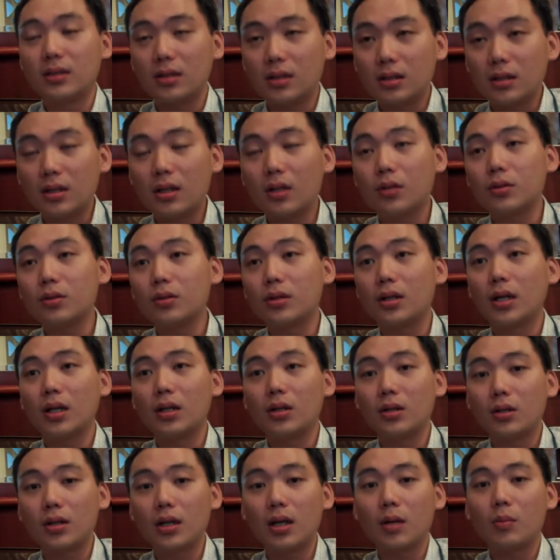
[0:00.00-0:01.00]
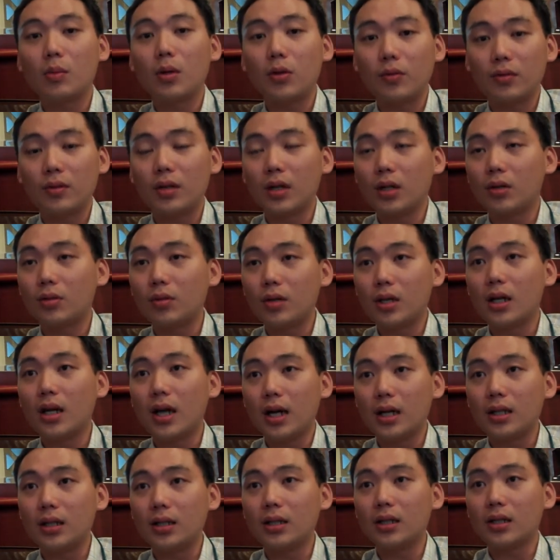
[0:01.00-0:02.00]
sitting down together, come up with that
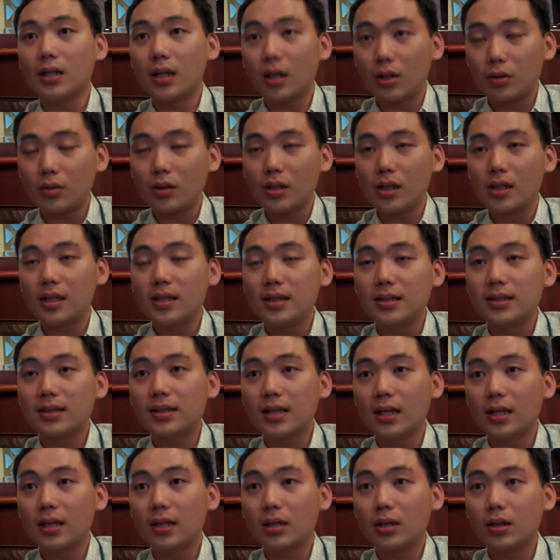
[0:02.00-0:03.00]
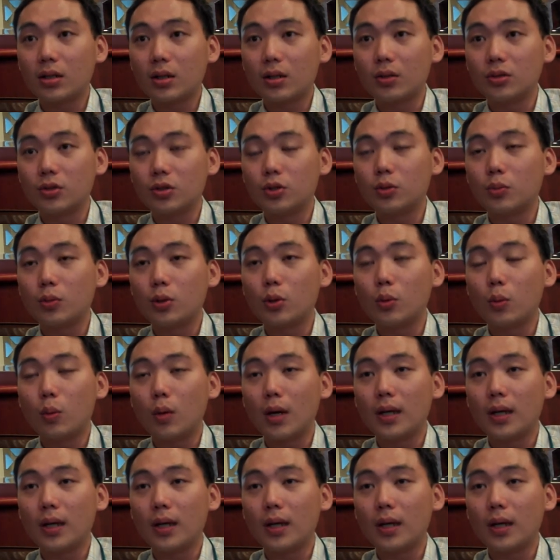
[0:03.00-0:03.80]
great idea, that great insight that the consumer